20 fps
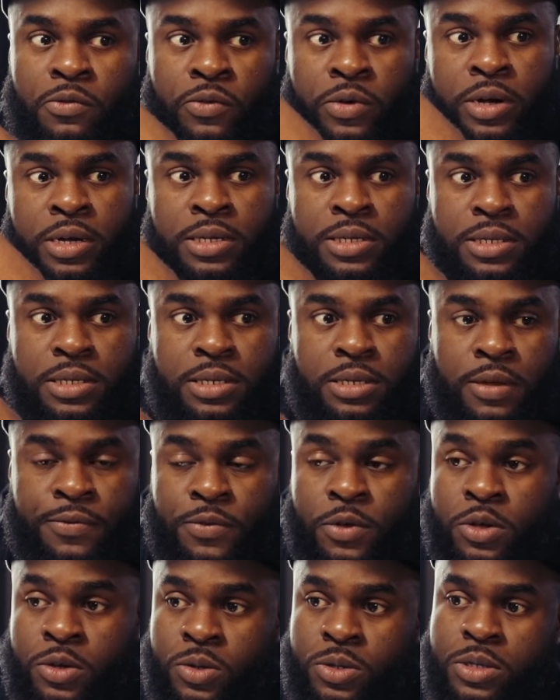of fragrances, if
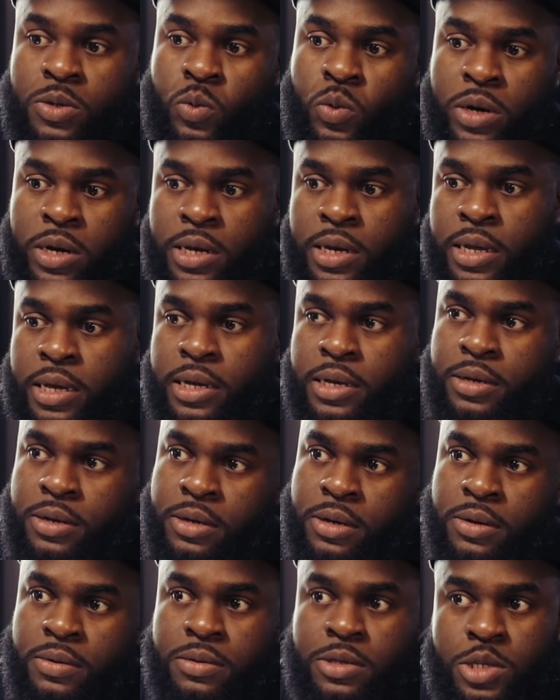you're used to wearing like,
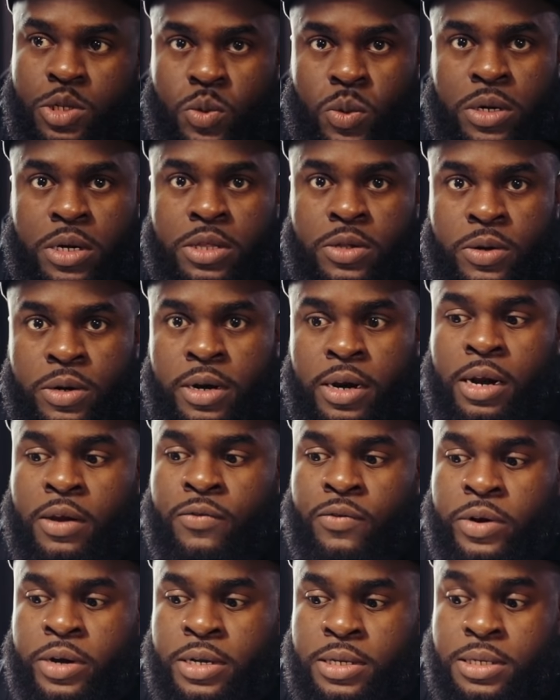you know, 20, 30 dollar
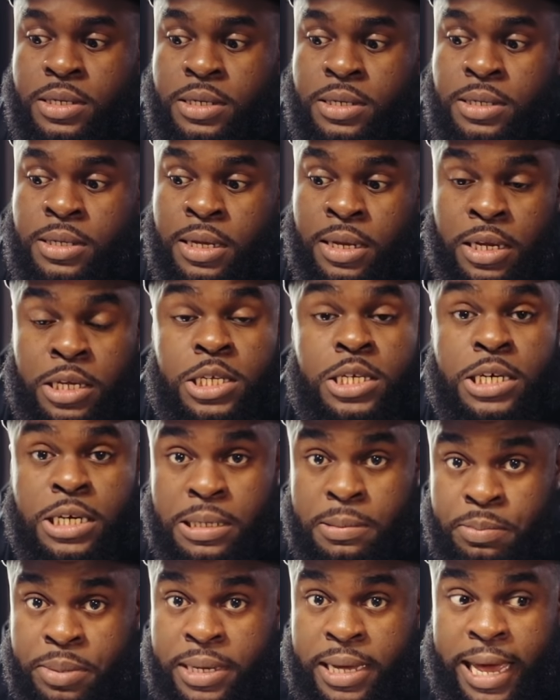fragrances, then this
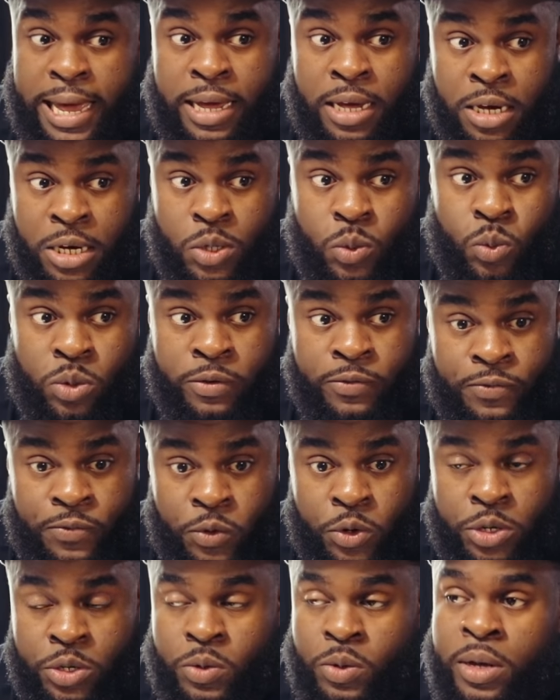could be a good one
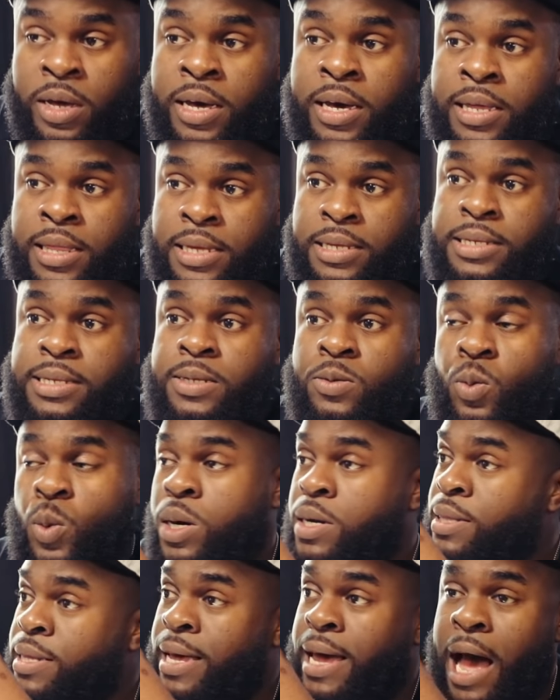for you. This is
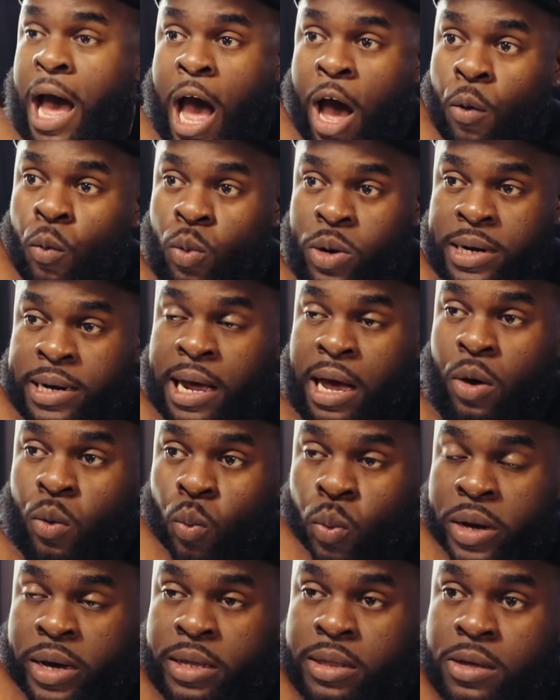one that I would
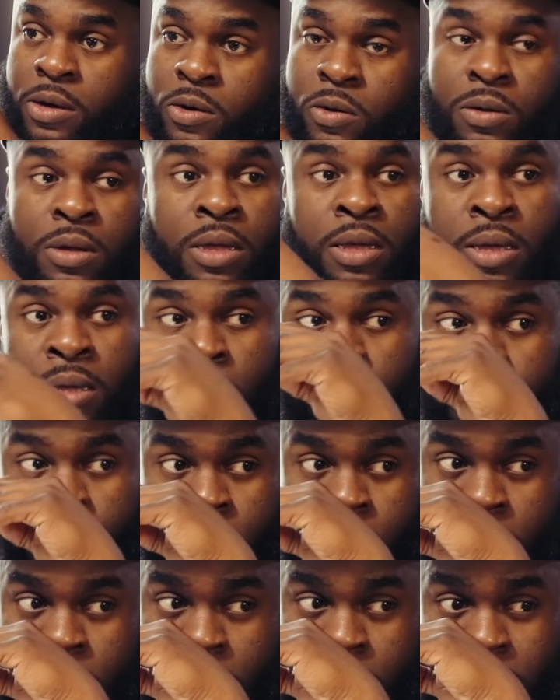not wear though.
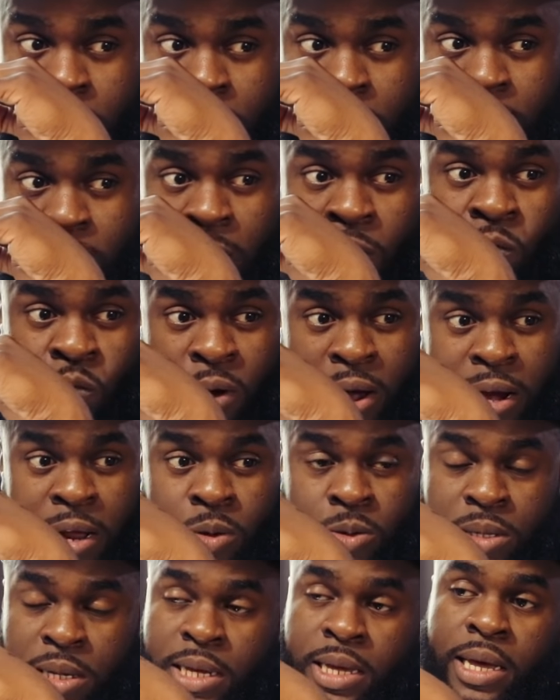Like right
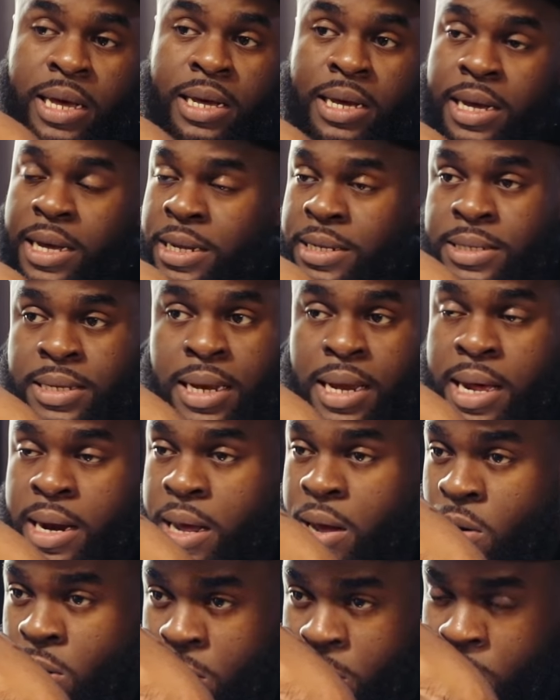out the gate is a lot
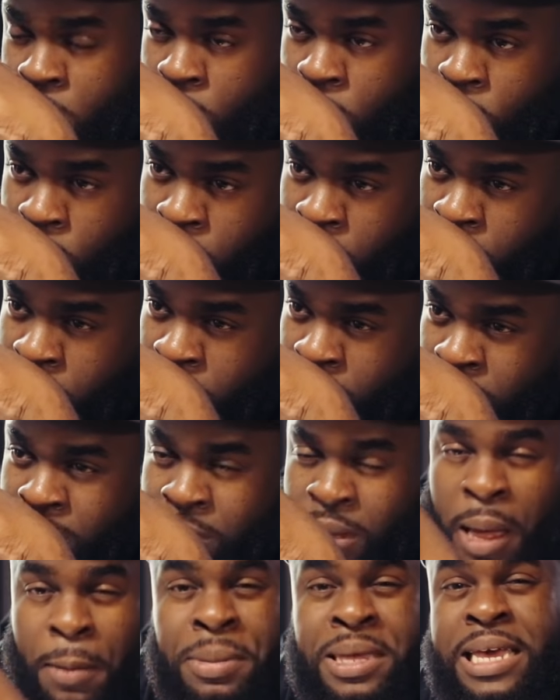of alcohol.
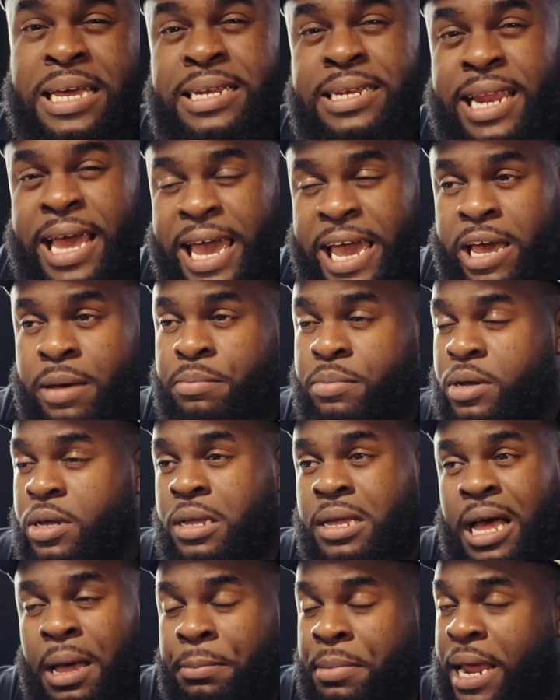I'm getting the amber.
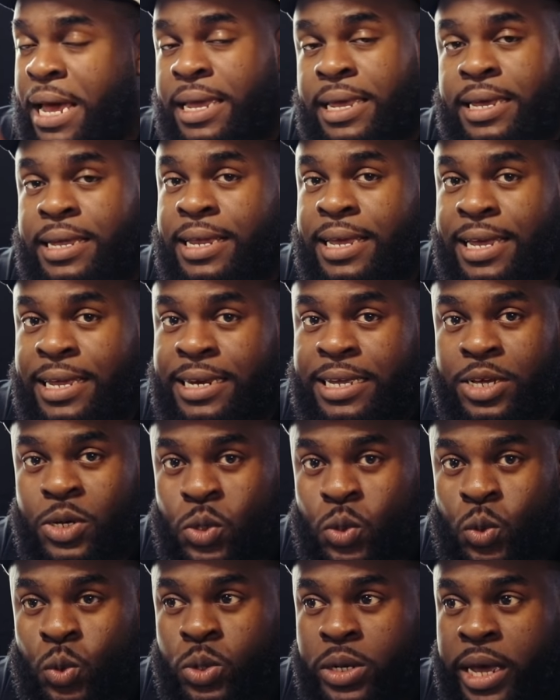I'm not getting any
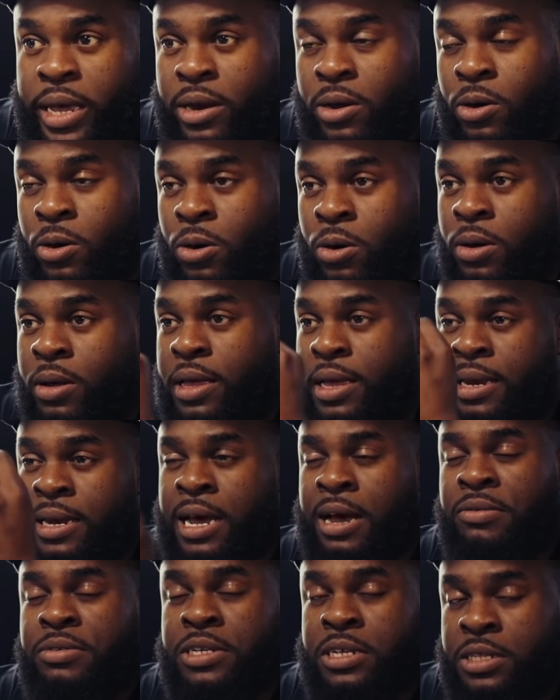oud at all. And
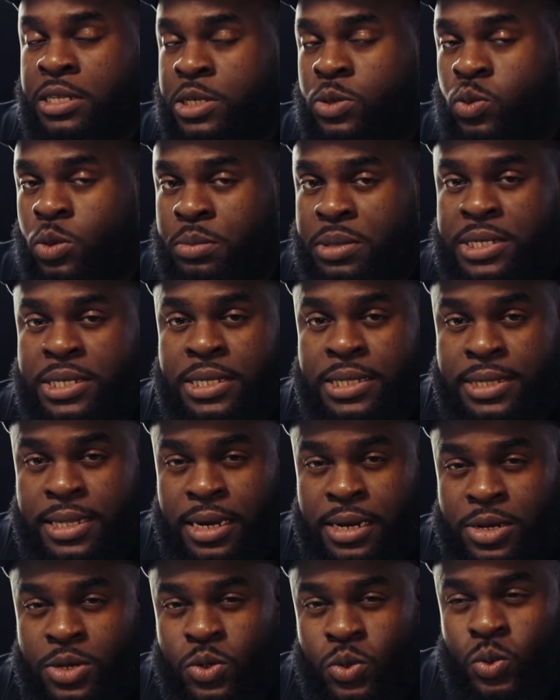obviously this will be
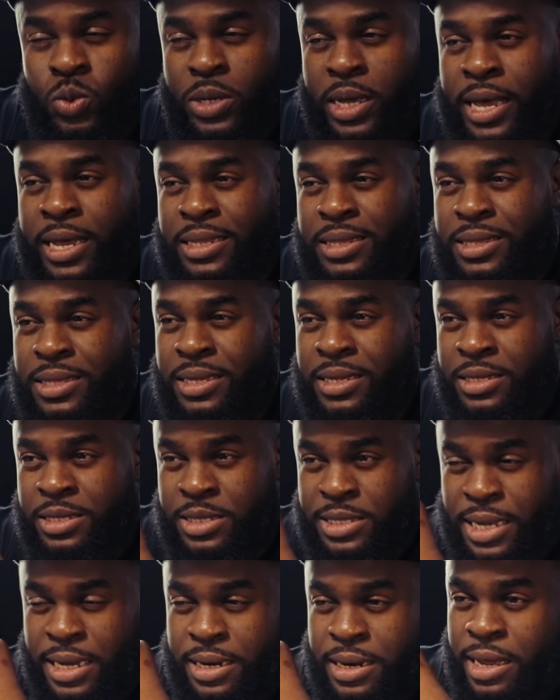synthetic oud at the
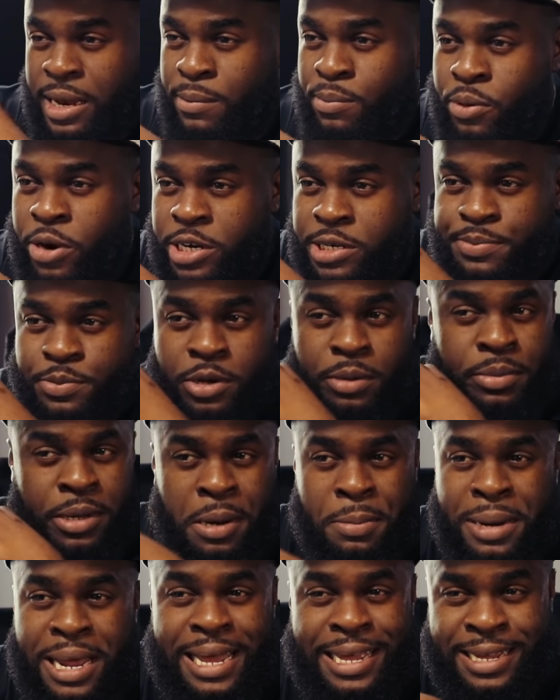$10 price point, but
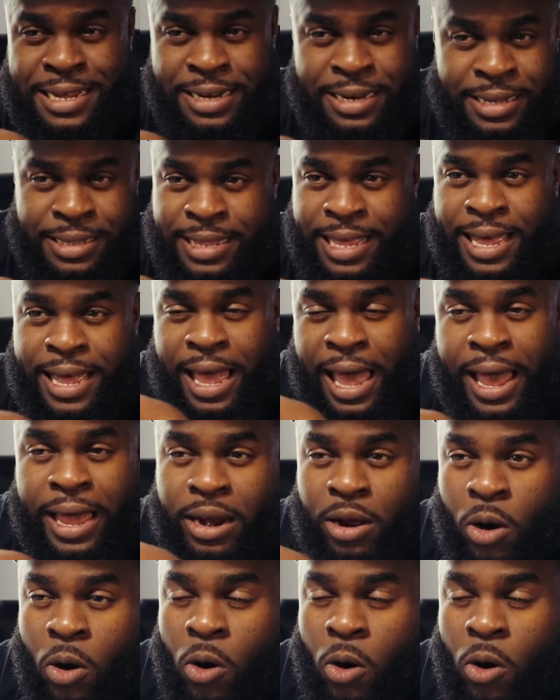I'm not getting that at